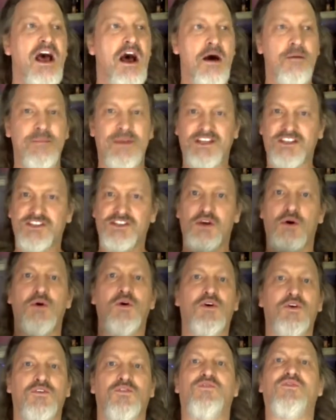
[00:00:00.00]
amongst the
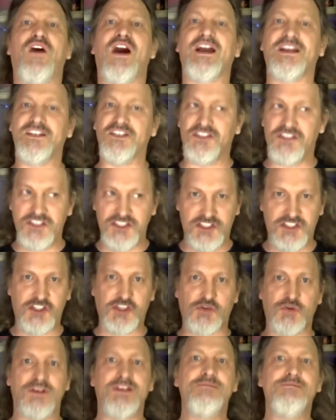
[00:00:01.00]
whole fight and she
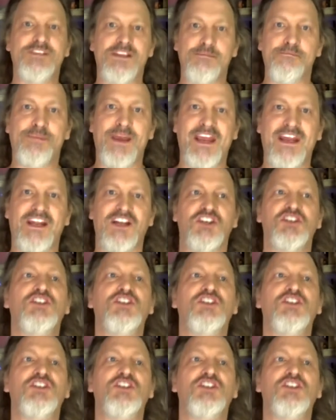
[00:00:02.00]
screams at Beta,